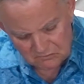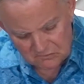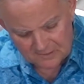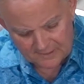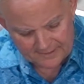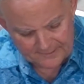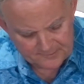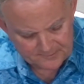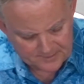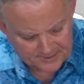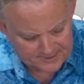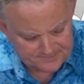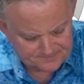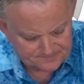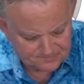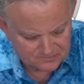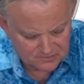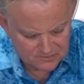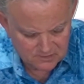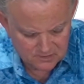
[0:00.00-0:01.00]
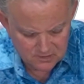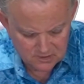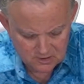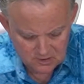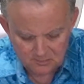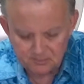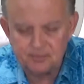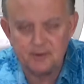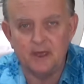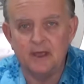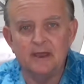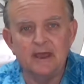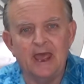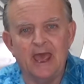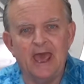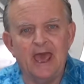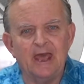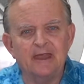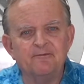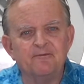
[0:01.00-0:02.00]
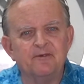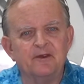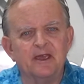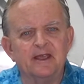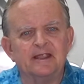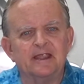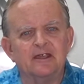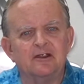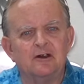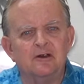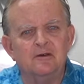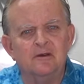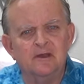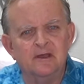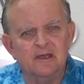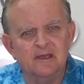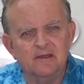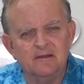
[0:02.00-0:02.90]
a little bit, but it had very little